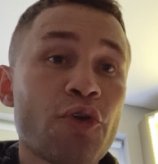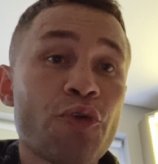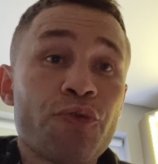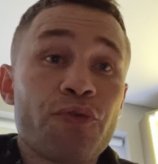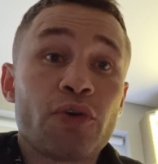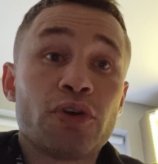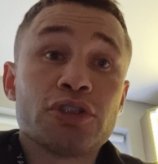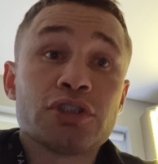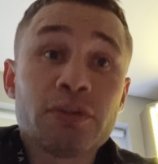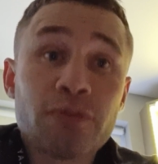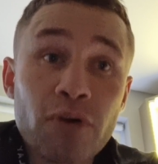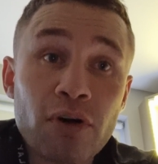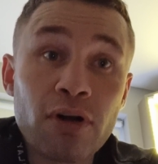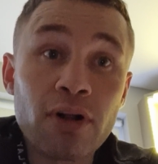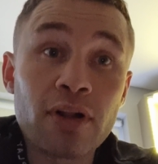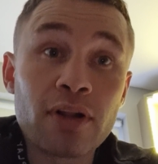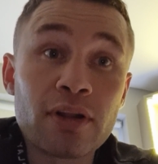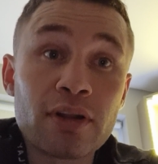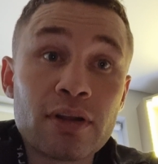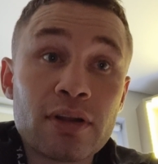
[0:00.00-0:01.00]
First of
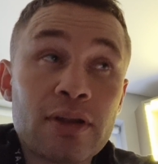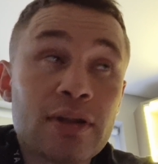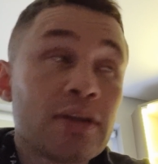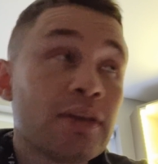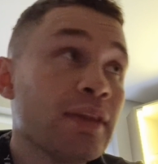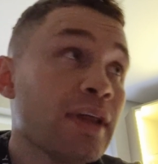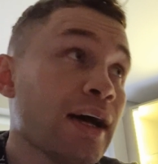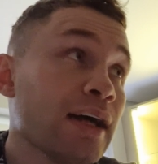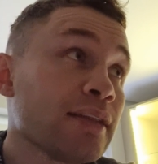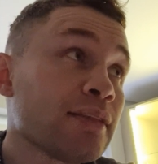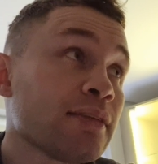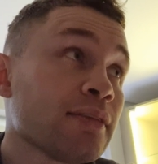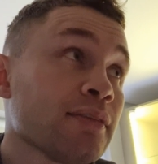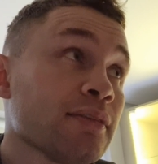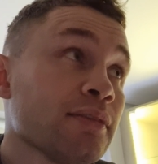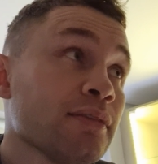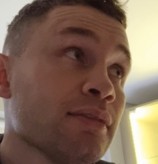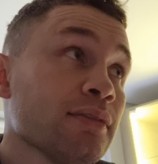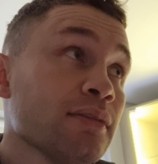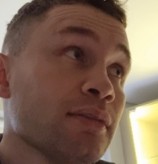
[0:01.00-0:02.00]
all, that
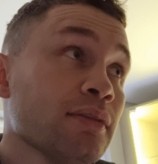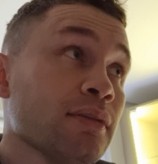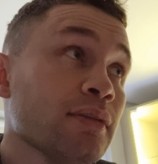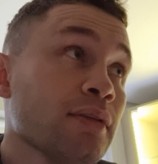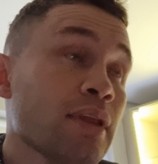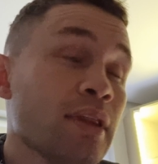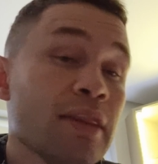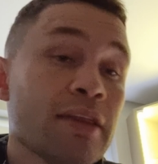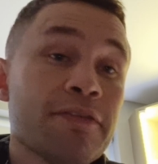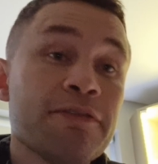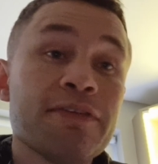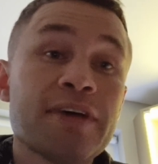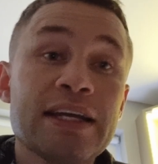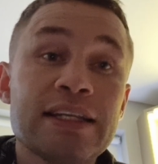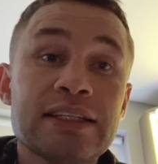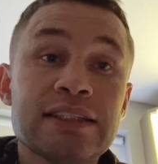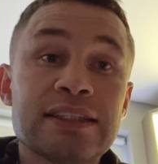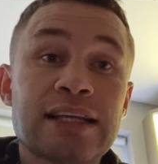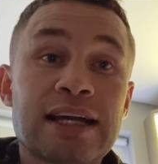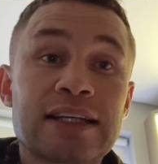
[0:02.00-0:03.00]
the
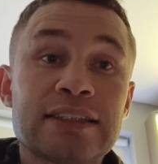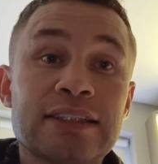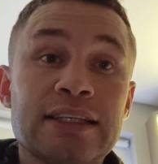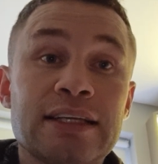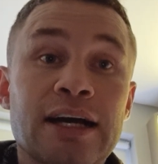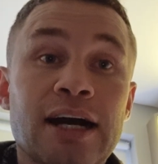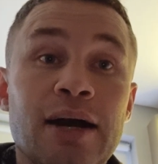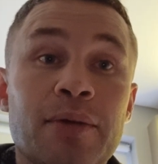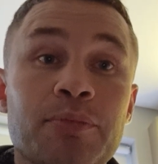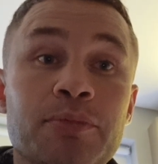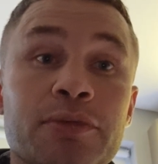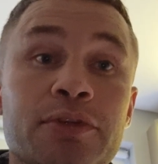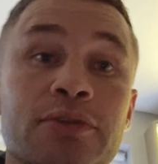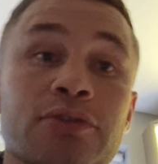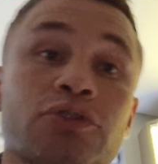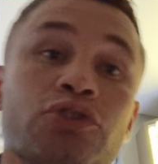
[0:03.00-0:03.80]
fight is actually happening.